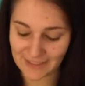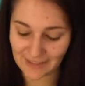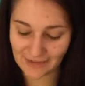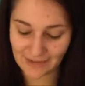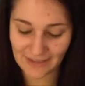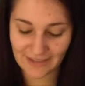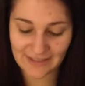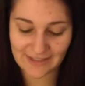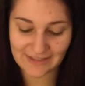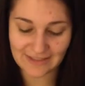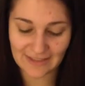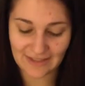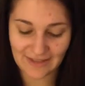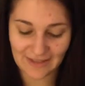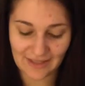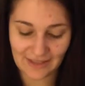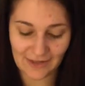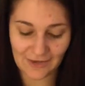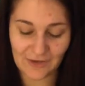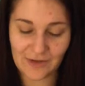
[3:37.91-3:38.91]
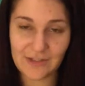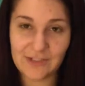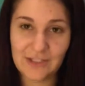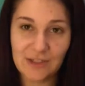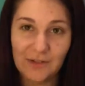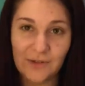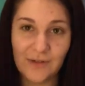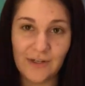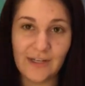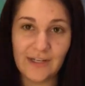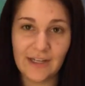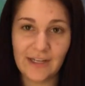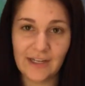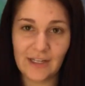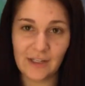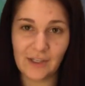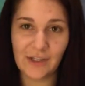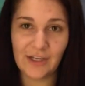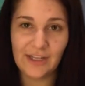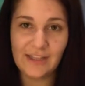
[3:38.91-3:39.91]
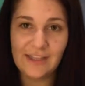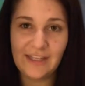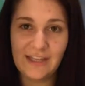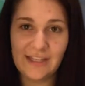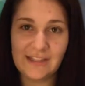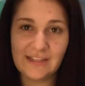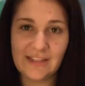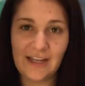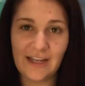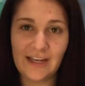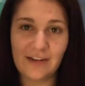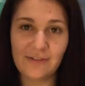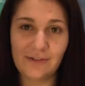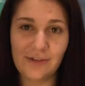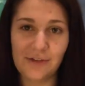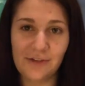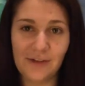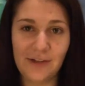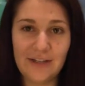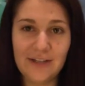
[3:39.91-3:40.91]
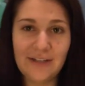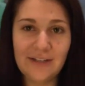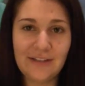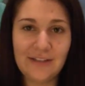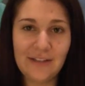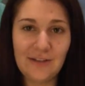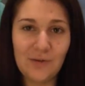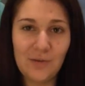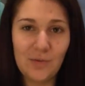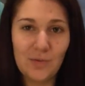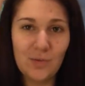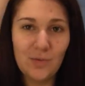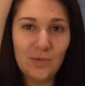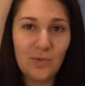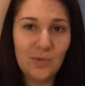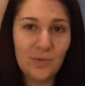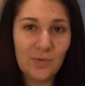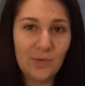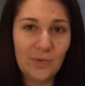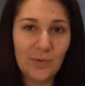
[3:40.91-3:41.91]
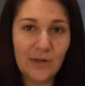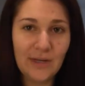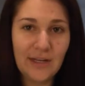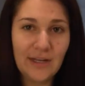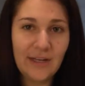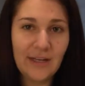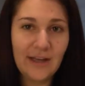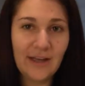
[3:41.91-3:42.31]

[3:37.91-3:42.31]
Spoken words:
Another easy thing you could do, look at the inside of your wrist, woo,